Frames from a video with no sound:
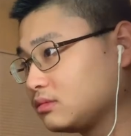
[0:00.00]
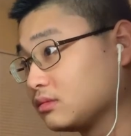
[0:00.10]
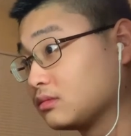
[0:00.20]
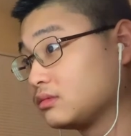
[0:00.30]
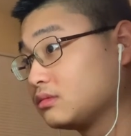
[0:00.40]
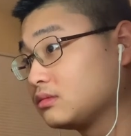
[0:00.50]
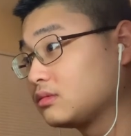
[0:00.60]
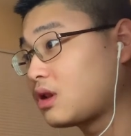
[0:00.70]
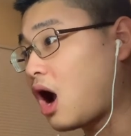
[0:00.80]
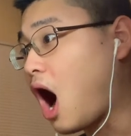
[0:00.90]

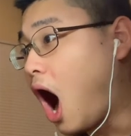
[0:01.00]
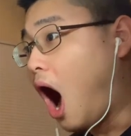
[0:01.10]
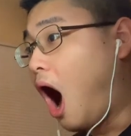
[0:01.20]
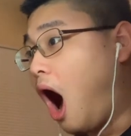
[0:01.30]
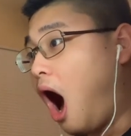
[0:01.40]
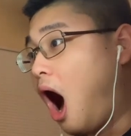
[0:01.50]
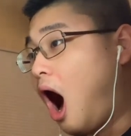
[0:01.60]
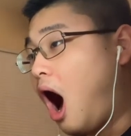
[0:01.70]
(no one is talking)